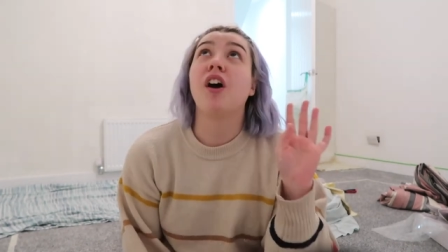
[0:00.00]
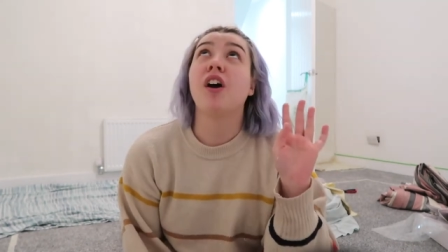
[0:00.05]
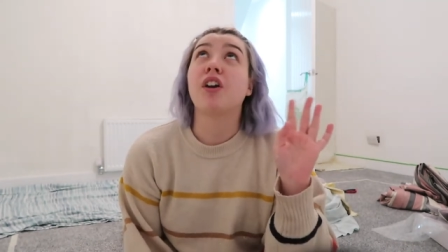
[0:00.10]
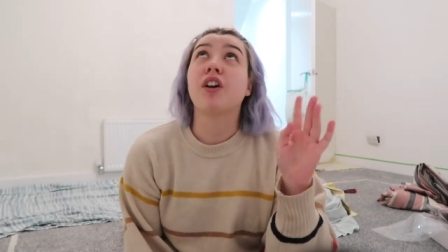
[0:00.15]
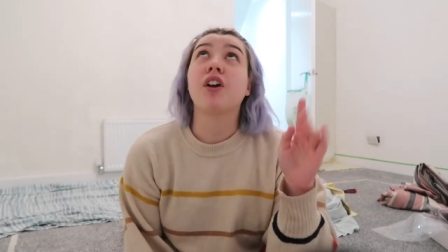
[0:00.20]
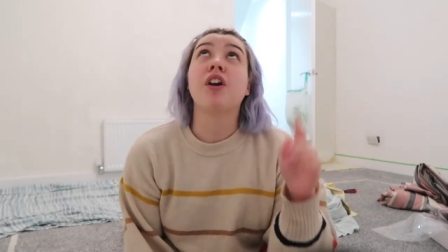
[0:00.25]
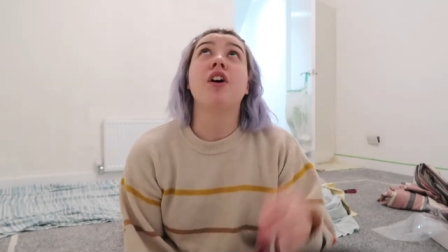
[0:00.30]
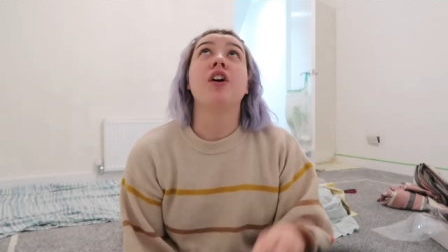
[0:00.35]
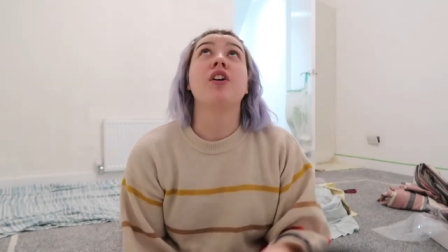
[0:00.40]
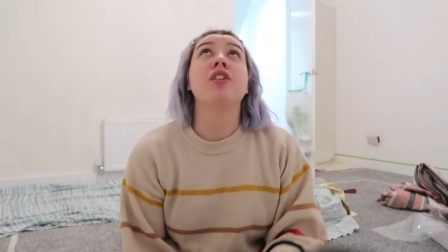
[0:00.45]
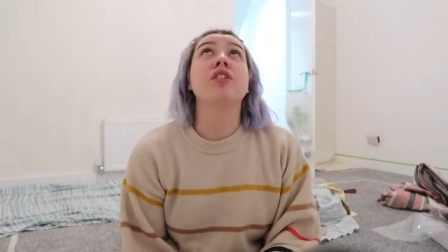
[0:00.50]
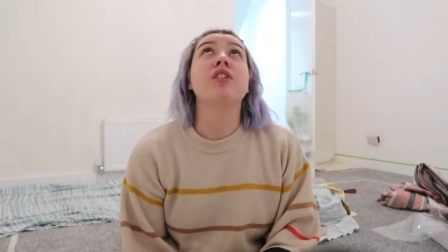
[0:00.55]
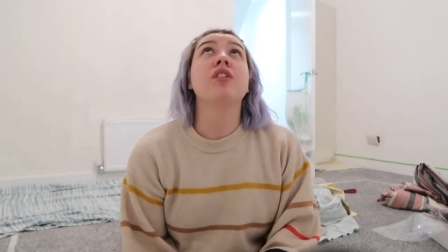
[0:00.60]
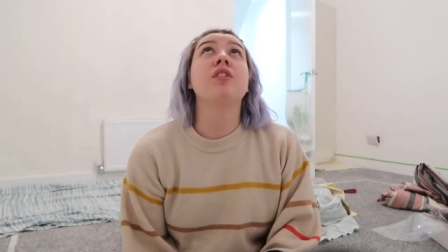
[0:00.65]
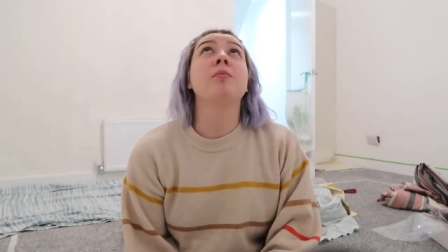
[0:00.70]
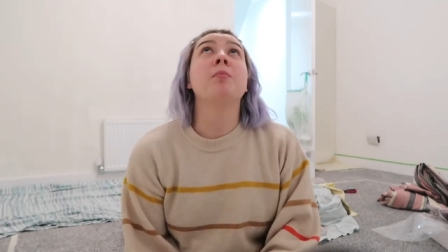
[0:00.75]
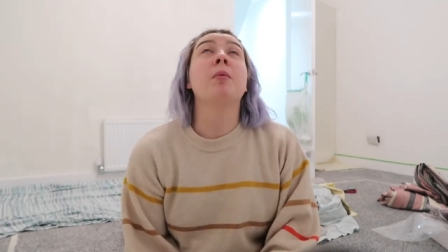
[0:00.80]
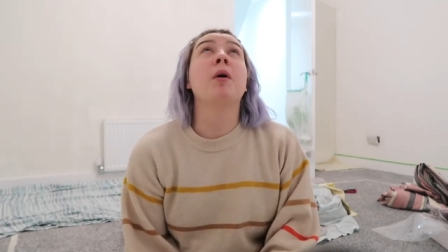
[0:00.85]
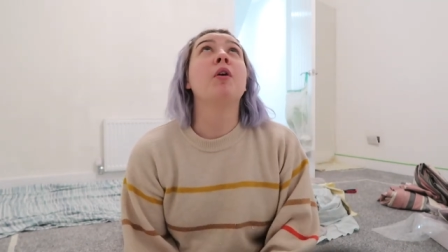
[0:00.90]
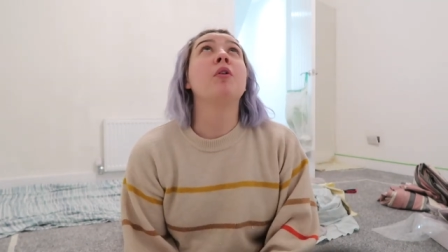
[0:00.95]
a
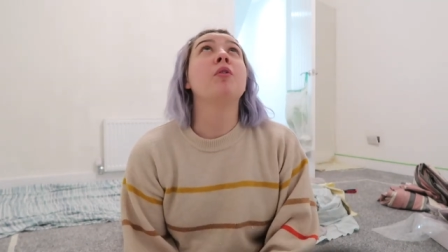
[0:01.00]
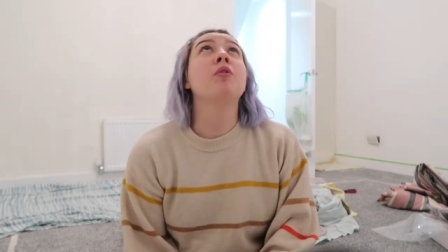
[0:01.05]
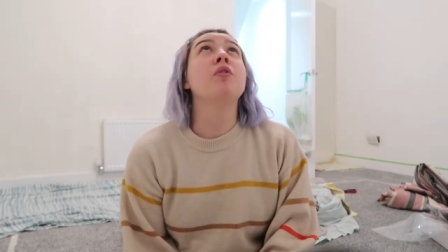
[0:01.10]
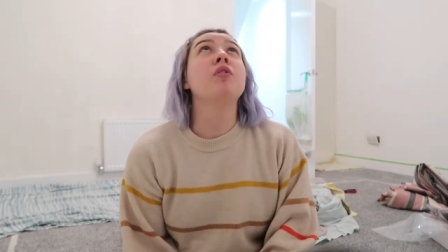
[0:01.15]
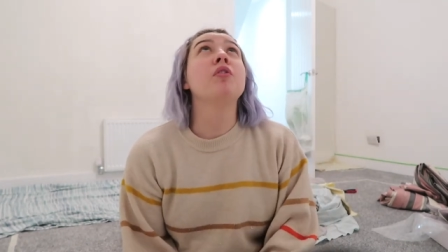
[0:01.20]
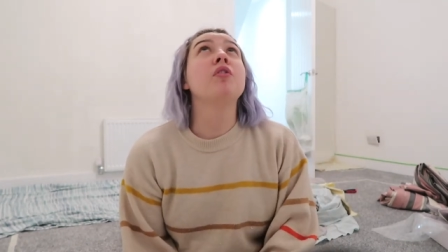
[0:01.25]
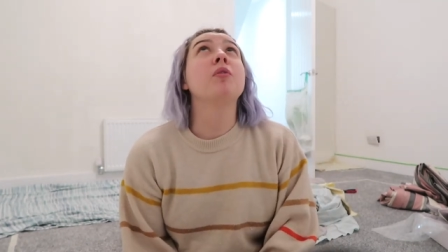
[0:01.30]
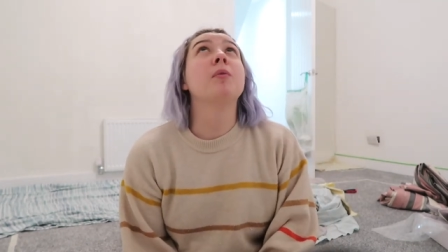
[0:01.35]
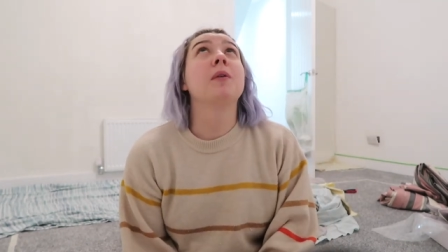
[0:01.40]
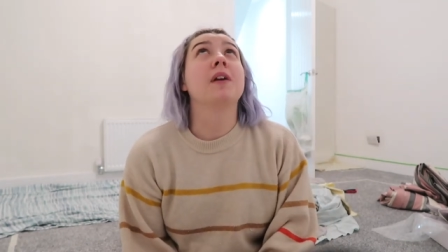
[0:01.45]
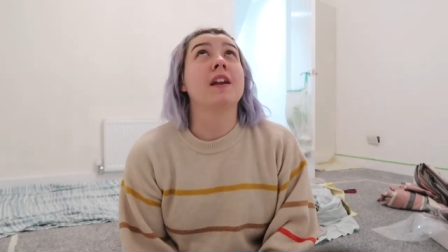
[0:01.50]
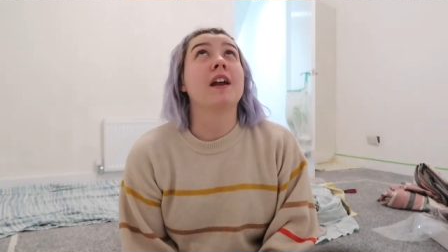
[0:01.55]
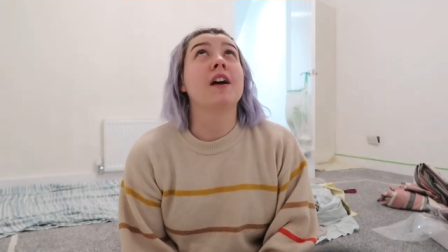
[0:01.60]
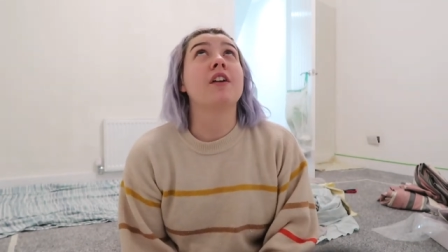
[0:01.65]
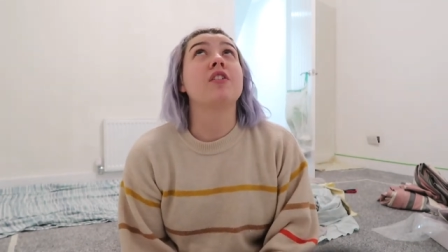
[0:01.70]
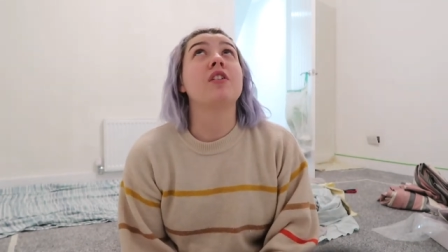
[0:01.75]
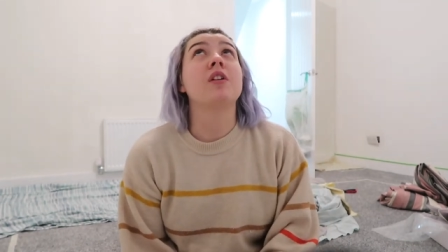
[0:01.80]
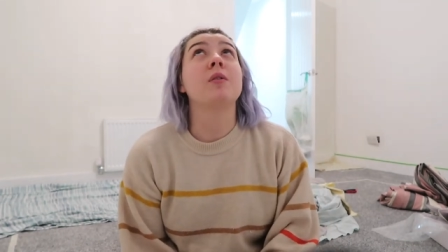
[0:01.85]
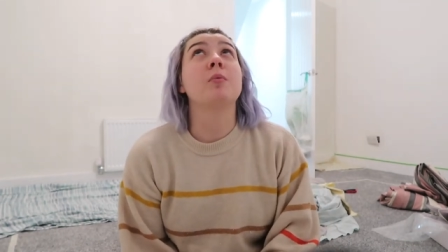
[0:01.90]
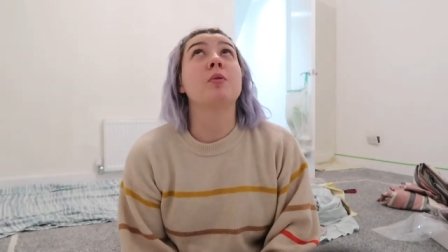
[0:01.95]
curtain pole so we can
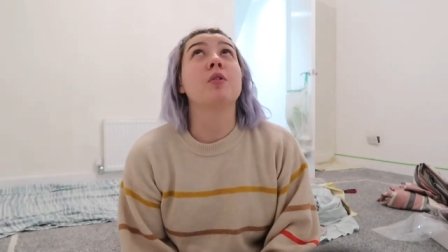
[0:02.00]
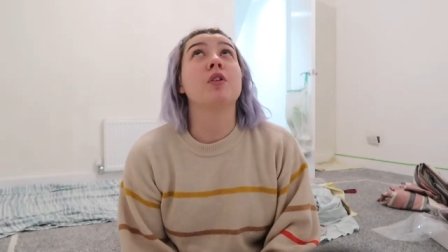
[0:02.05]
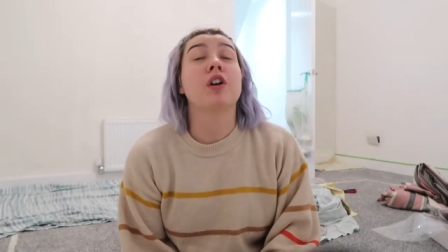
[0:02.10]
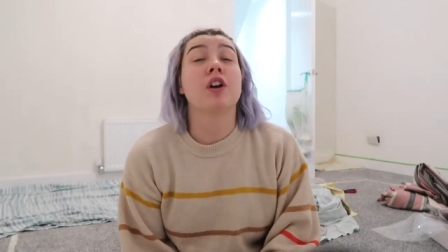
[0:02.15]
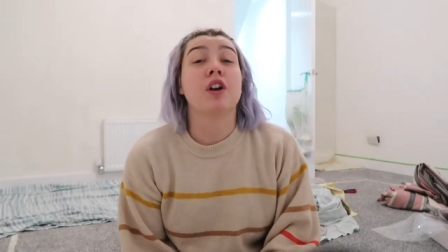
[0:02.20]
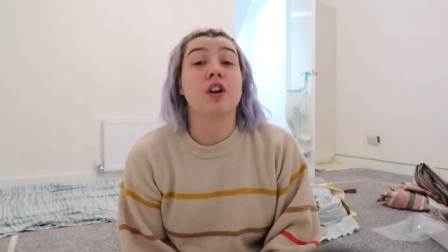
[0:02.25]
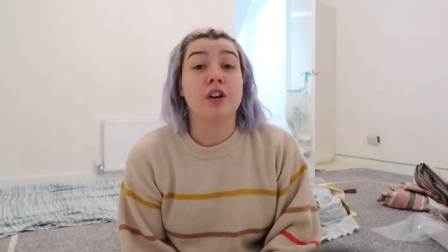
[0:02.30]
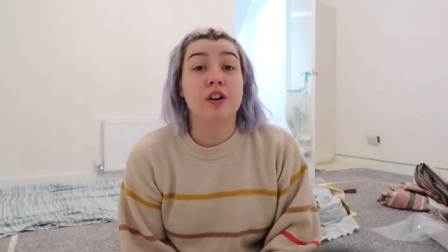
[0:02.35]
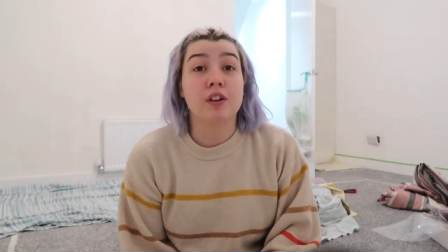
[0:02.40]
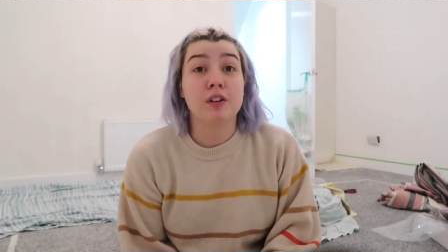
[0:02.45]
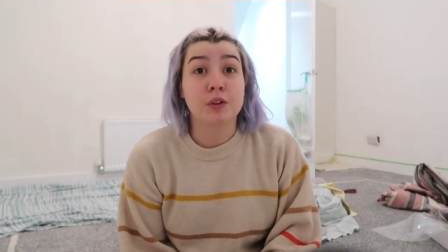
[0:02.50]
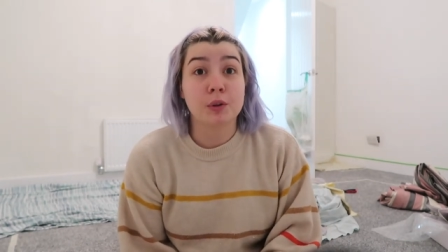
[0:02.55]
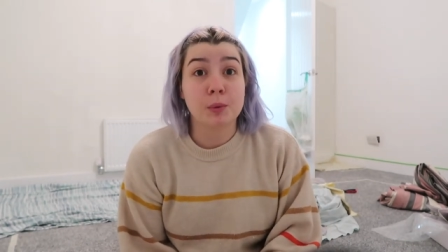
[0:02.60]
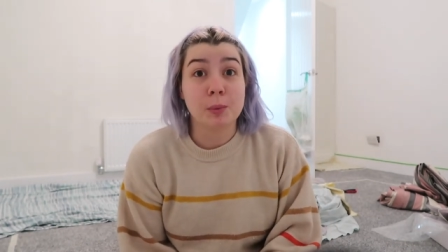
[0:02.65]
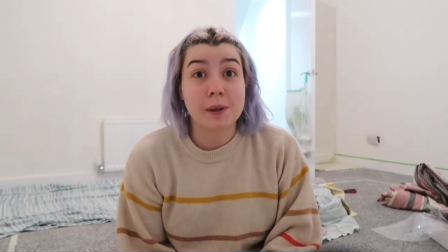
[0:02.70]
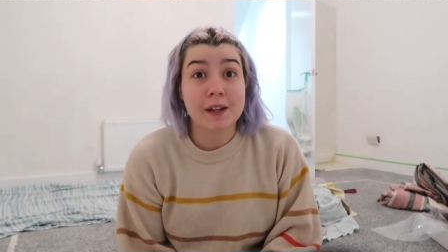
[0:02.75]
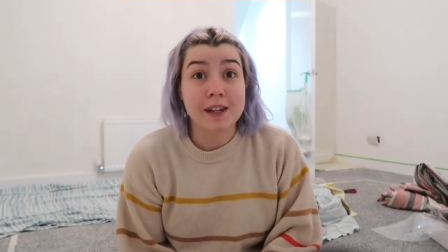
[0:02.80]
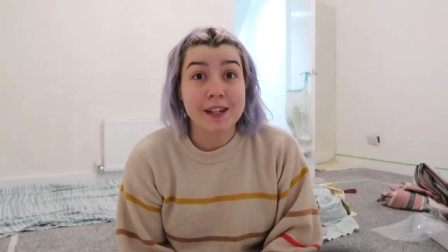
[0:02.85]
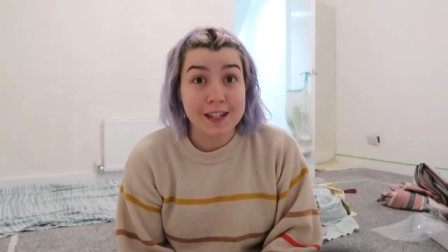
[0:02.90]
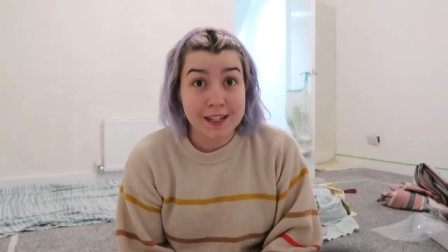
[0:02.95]
actually put curtains
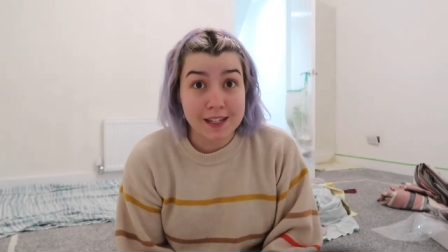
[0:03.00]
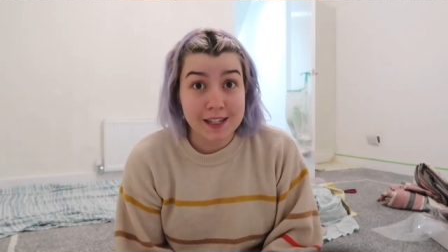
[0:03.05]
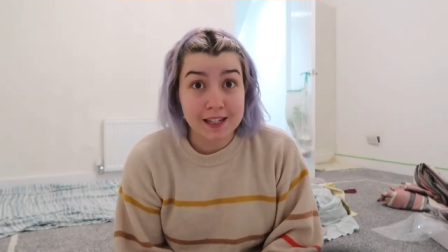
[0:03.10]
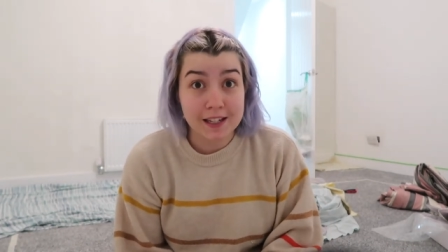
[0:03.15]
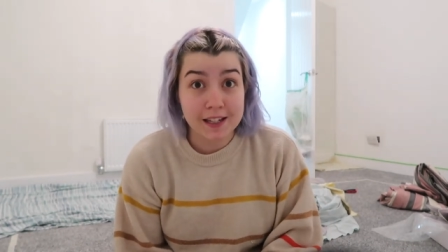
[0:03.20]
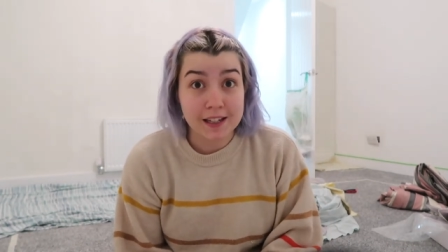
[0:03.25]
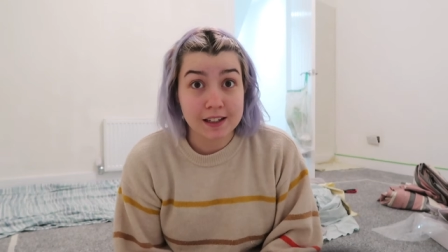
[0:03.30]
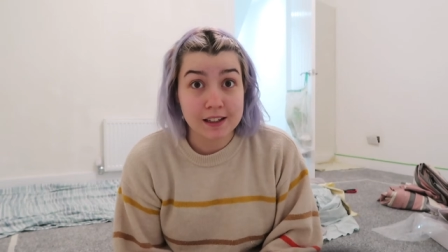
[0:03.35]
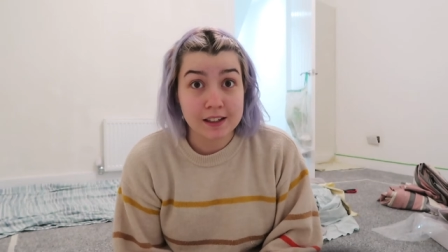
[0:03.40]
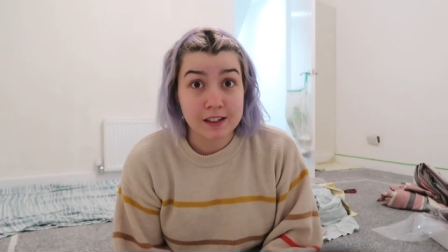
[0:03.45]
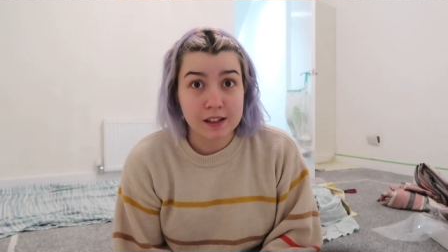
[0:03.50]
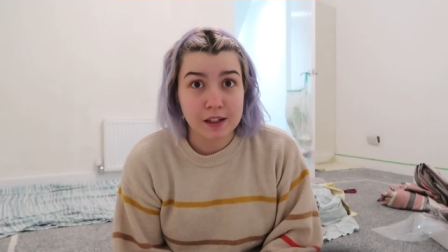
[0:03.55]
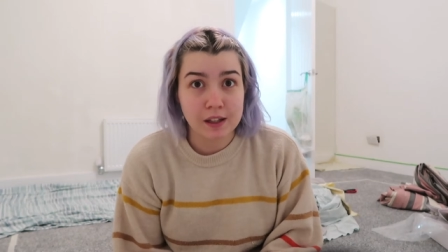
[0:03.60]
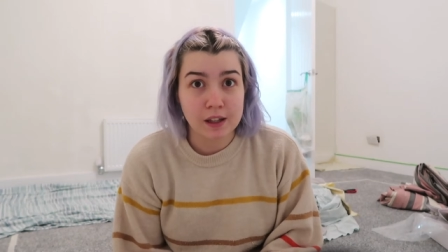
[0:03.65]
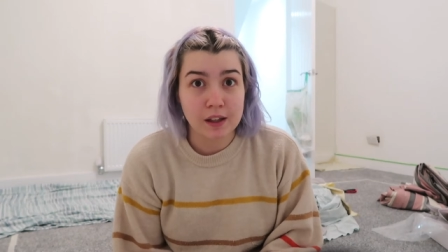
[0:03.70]
up in here.